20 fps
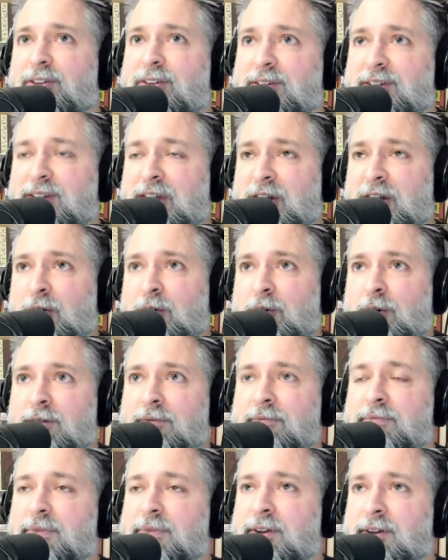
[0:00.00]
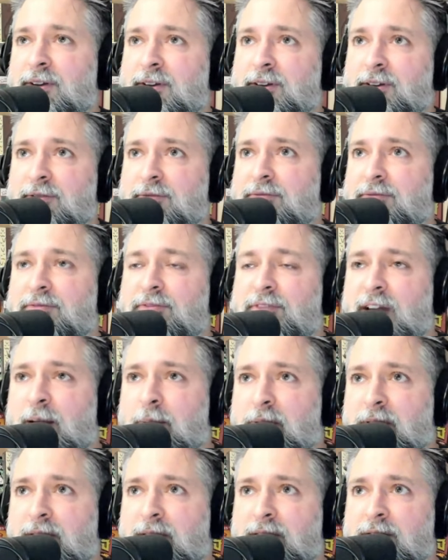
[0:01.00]
you know, a
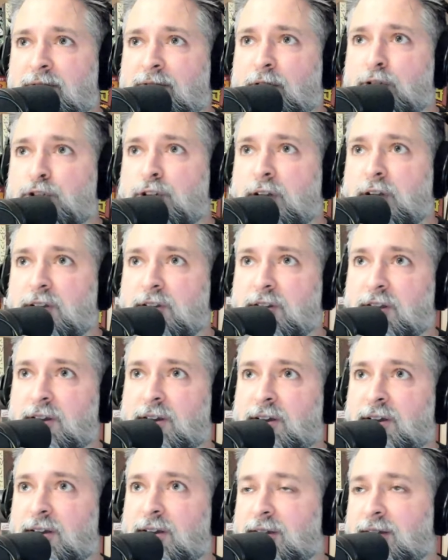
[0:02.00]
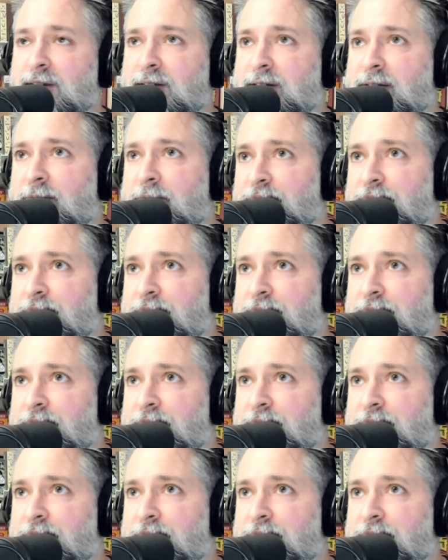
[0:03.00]
family in Virginia and